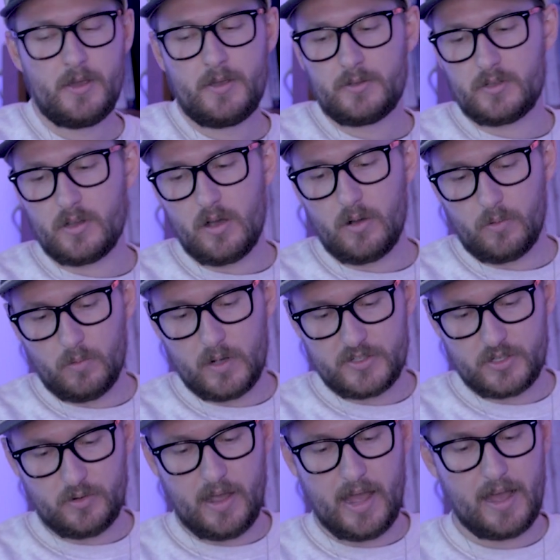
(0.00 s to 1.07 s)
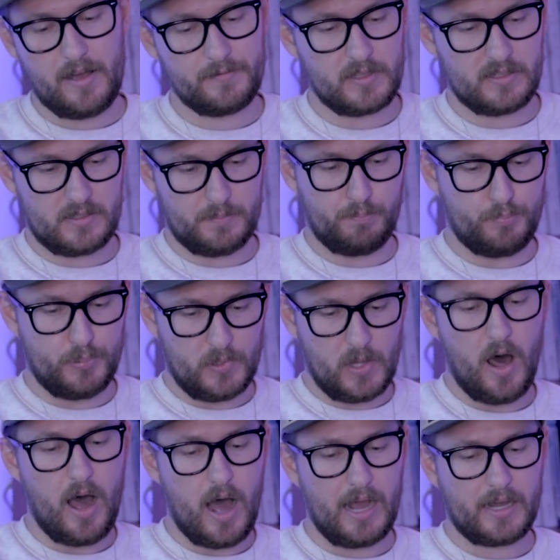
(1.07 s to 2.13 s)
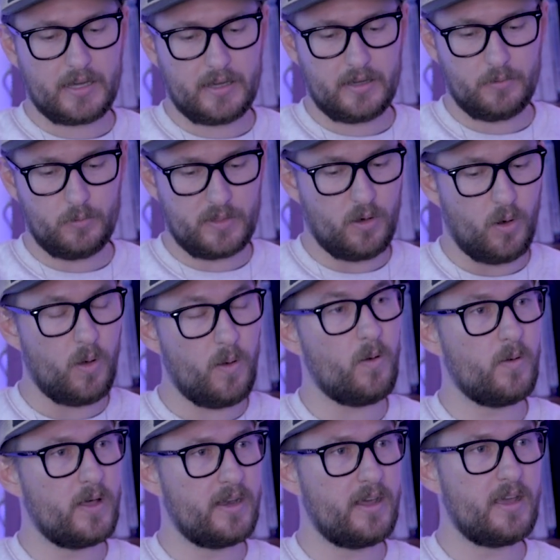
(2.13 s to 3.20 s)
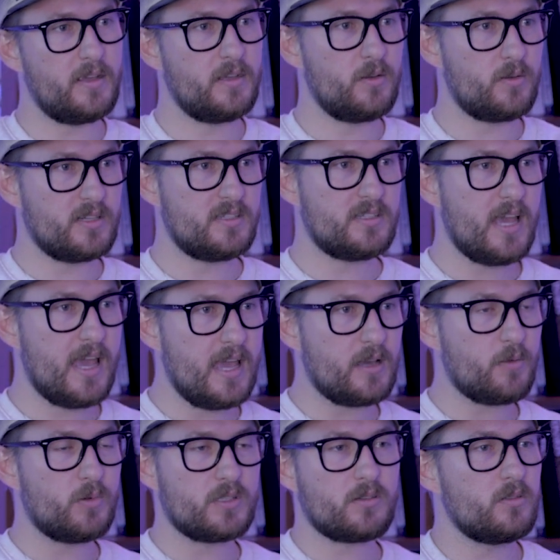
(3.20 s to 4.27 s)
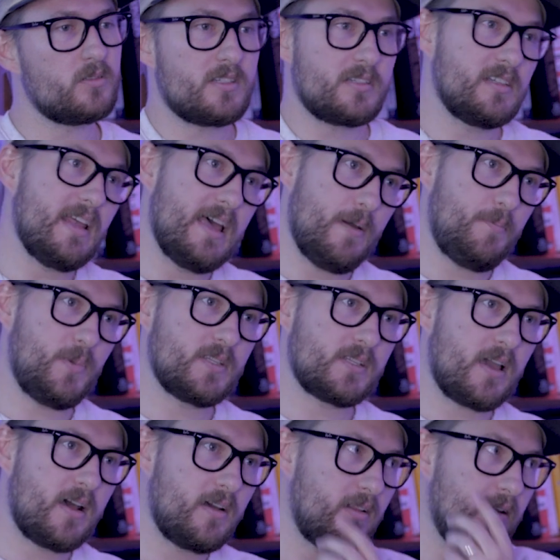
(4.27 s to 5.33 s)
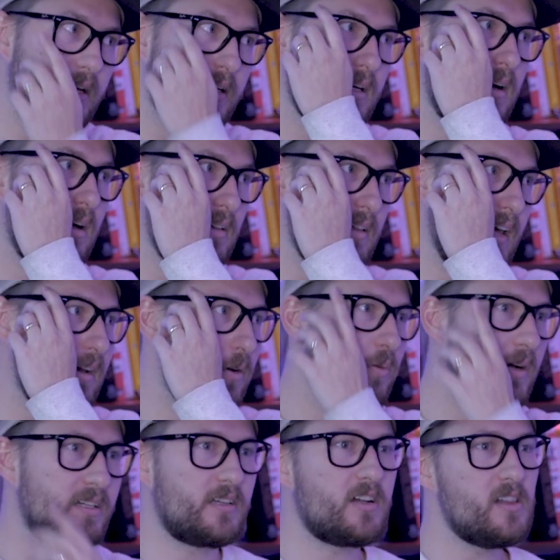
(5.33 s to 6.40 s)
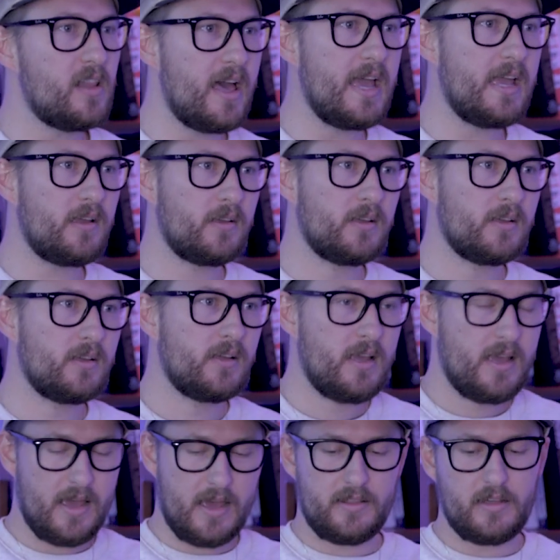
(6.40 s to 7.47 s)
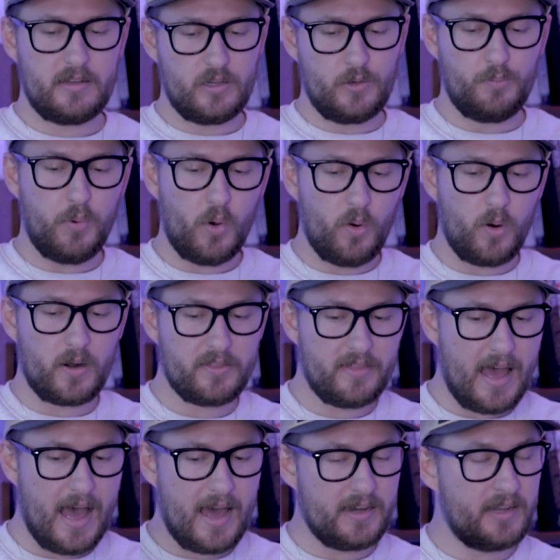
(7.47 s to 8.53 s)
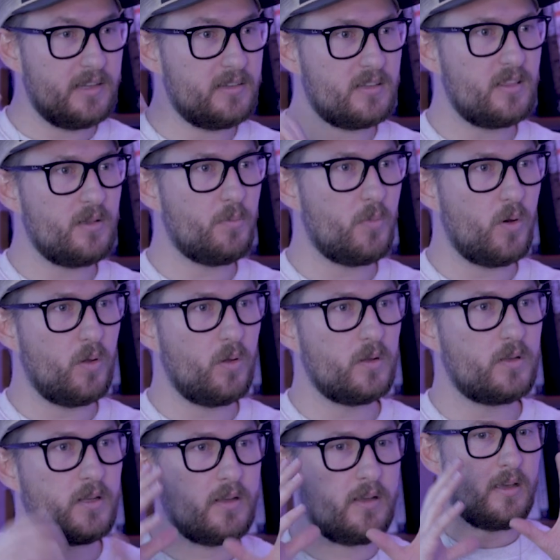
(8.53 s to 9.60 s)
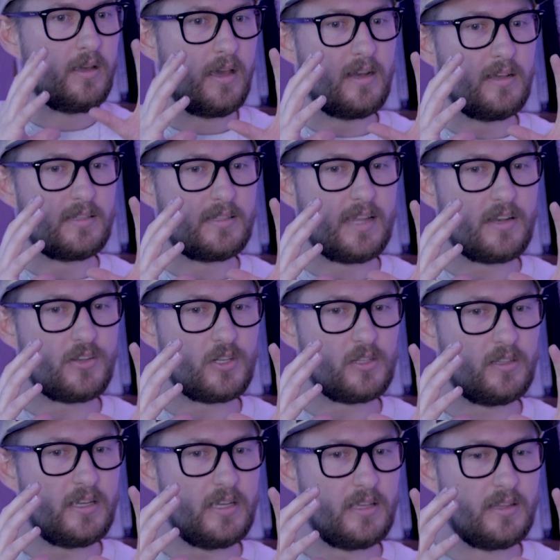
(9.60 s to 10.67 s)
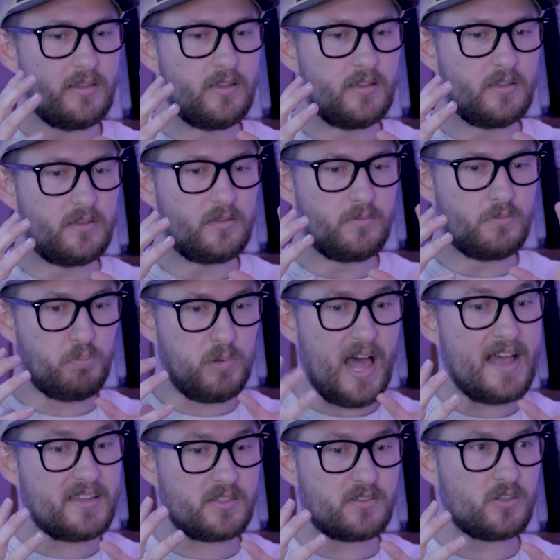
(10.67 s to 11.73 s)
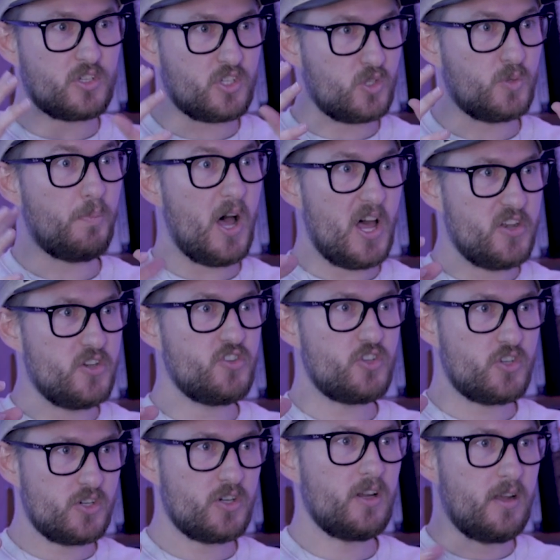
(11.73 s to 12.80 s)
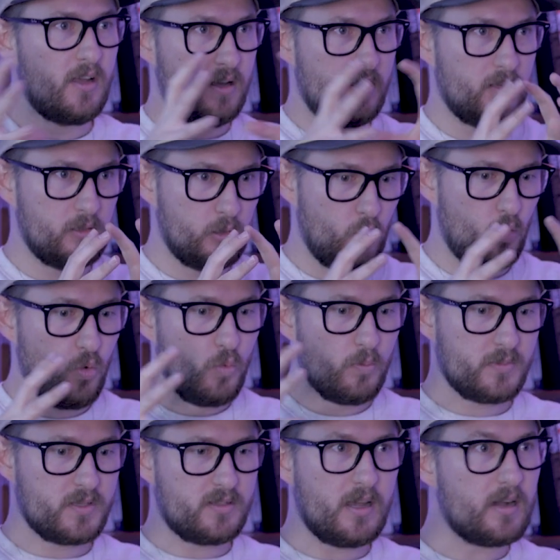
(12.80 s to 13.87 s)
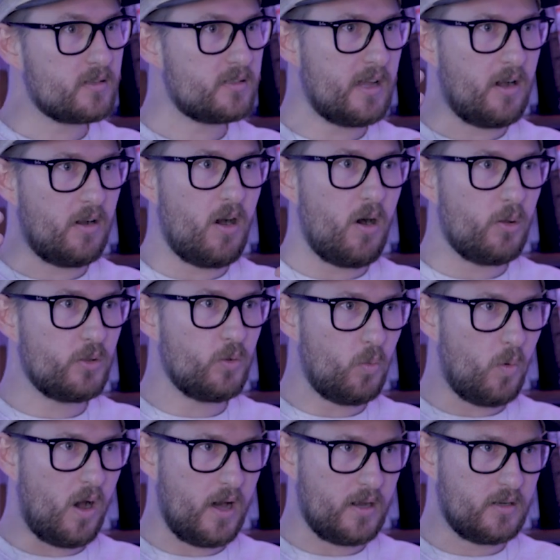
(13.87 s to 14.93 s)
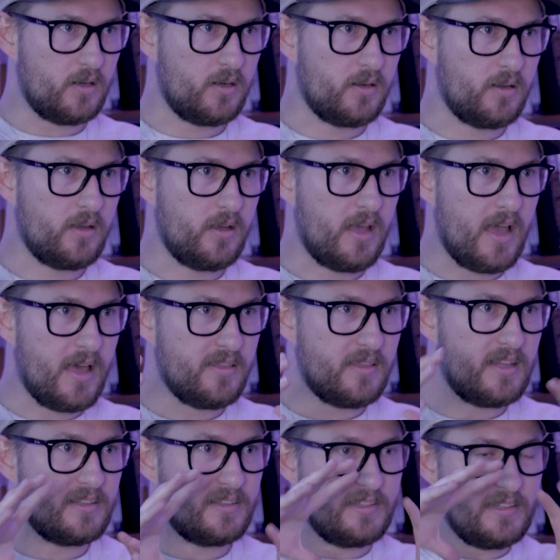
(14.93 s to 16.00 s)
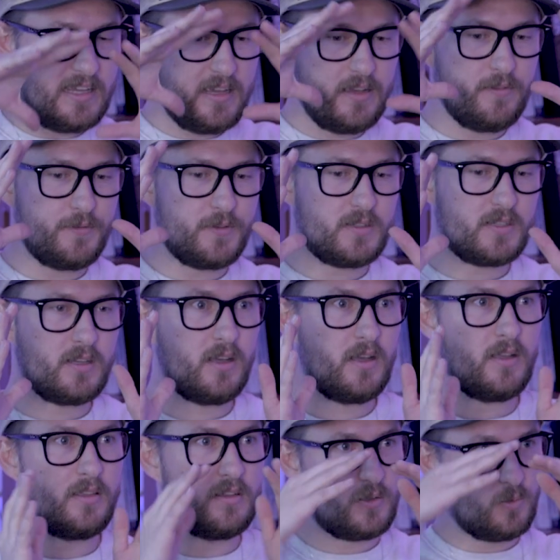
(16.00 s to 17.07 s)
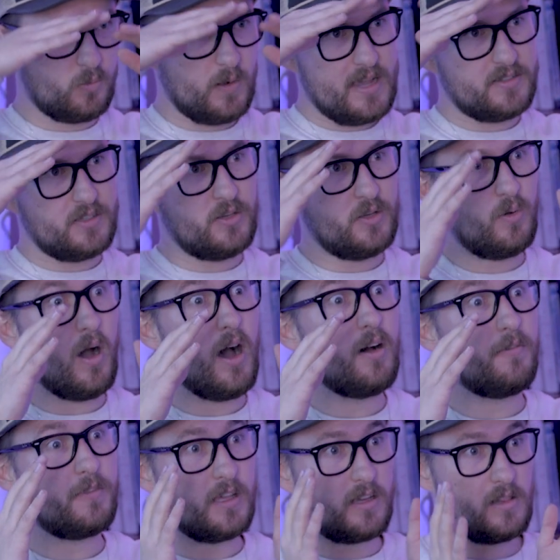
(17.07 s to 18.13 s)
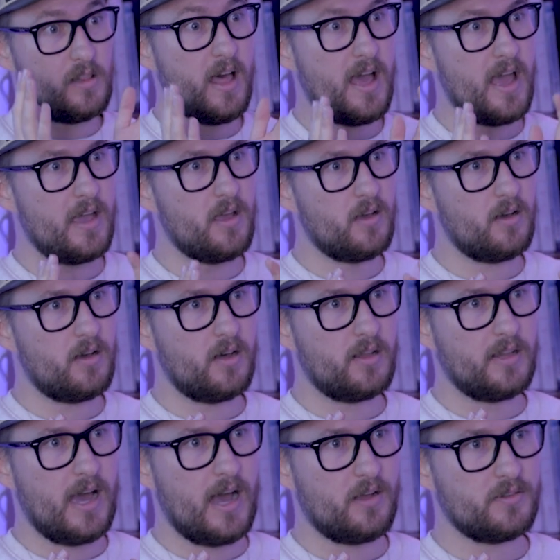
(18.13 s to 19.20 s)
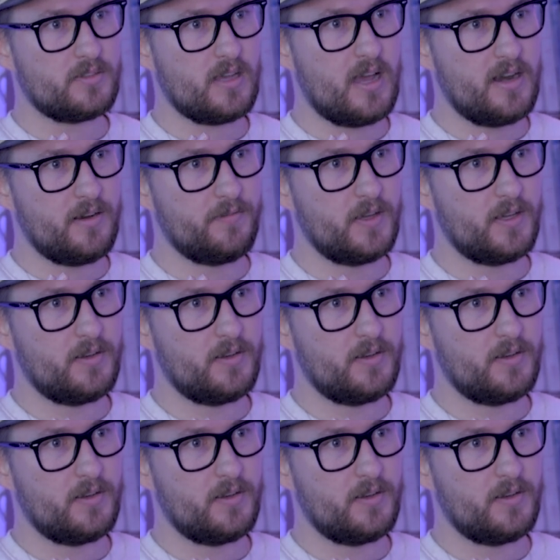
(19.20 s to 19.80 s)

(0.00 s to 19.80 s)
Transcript: So once you have this block with a hole in it, you can take what's called slip. It's kind of like a liquid clay. And then you pour that into the mold, and essentially the plaster sponge sucks out all the water then leaves this residue of the clay on the outside of it.